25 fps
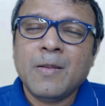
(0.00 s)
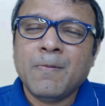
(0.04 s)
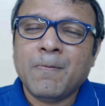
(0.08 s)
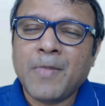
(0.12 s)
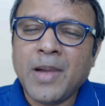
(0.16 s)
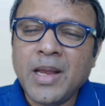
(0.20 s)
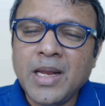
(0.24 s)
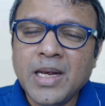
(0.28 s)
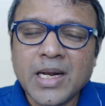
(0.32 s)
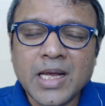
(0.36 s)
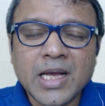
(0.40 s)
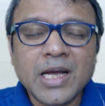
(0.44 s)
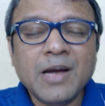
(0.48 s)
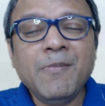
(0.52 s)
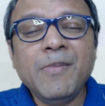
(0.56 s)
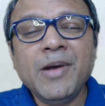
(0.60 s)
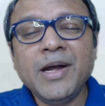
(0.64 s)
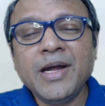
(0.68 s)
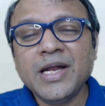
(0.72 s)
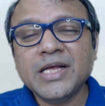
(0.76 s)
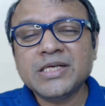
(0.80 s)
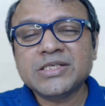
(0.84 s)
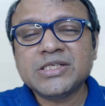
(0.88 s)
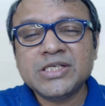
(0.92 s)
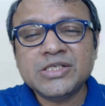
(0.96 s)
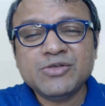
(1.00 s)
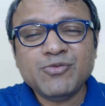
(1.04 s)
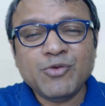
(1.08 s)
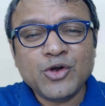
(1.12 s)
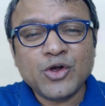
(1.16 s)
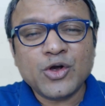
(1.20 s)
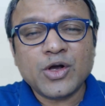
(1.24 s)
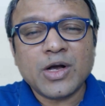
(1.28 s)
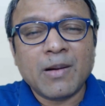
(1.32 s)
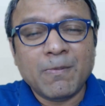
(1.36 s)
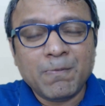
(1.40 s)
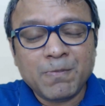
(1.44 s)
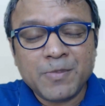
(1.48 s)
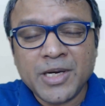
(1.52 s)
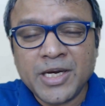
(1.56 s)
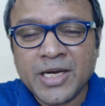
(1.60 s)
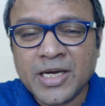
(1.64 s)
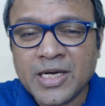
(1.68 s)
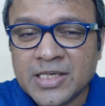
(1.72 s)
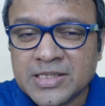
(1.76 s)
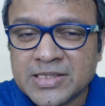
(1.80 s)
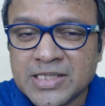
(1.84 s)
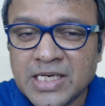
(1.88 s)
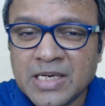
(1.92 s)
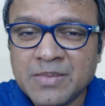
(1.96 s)
My recommendation is when you're completing
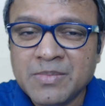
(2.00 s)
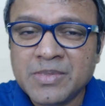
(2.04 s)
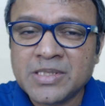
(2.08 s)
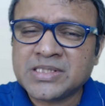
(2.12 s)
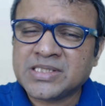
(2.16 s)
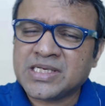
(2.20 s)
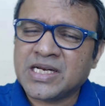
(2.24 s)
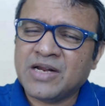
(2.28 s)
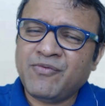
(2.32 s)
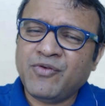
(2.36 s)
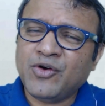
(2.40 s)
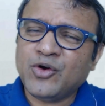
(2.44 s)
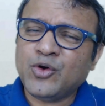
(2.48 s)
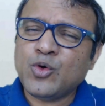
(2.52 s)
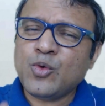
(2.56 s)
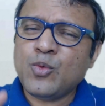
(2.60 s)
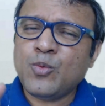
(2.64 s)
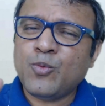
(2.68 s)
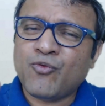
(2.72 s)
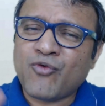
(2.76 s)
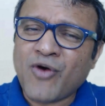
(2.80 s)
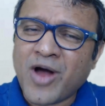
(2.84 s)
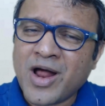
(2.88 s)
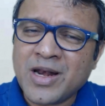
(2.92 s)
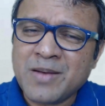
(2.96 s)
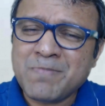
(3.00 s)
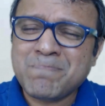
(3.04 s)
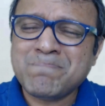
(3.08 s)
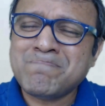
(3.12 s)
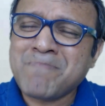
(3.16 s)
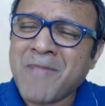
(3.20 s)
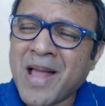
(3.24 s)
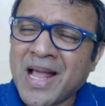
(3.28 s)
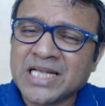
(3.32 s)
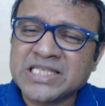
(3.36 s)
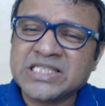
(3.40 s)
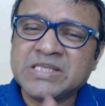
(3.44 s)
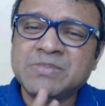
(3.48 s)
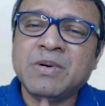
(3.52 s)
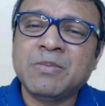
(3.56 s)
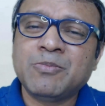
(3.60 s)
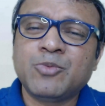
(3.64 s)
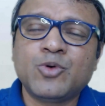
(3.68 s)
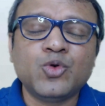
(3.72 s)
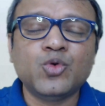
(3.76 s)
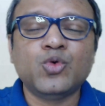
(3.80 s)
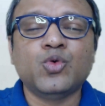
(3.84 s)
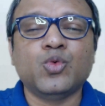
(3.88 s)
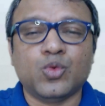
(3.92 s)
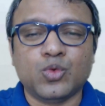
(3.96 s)
the syllabus, refer to one, maximum
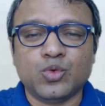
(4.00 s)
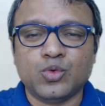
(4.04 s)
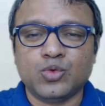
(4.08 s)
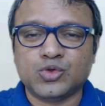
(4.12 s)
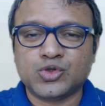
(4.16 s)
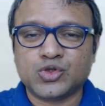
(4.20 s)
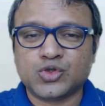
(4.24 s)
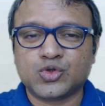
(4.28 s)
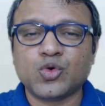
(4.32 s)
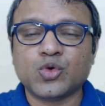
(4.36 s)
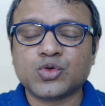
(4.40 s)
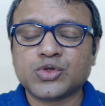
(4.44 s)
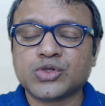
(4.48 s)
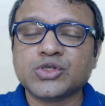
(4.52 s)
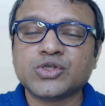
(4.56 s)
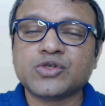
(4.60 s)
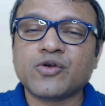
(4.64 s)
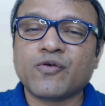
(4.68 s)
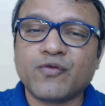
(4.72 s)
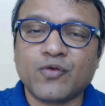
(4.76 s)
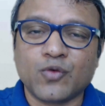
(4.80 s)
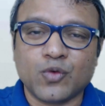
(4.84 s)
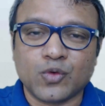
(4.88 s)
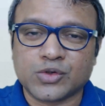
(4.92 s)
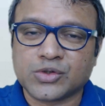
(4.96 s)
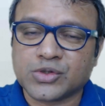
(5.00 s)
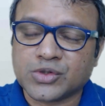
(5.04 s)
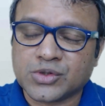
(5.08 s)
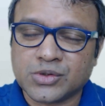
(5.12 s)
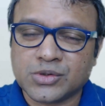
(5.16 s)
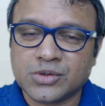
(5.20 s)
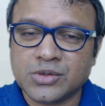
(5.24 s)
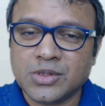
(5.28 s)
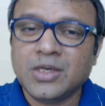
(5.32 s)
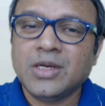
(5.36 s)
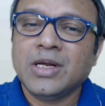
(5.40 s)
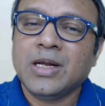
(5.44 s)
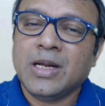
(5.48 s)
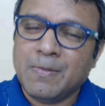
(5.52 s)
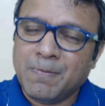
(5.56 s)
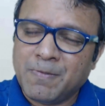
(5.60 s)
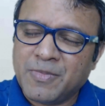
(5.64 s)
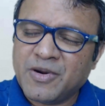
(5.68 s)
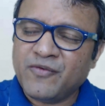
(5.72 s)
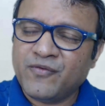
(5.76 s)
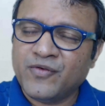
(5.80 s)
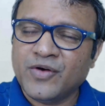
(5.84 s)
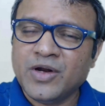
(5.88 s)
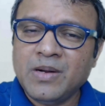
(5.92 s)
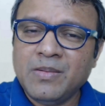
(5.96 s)
two sources of notes,
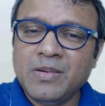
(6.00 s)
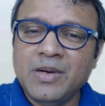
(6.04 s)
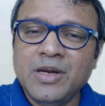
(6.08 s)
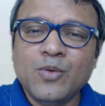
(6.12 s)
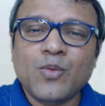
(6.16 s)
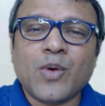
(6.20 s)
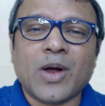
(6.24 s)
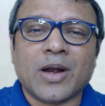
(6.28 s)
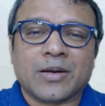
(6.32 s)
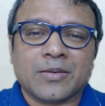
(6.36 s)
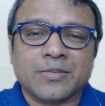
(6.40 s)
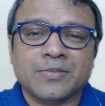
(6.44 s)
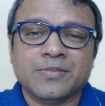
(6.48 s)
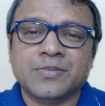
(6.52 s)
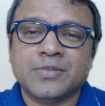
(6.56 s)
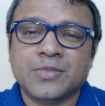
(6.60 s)
preferably one,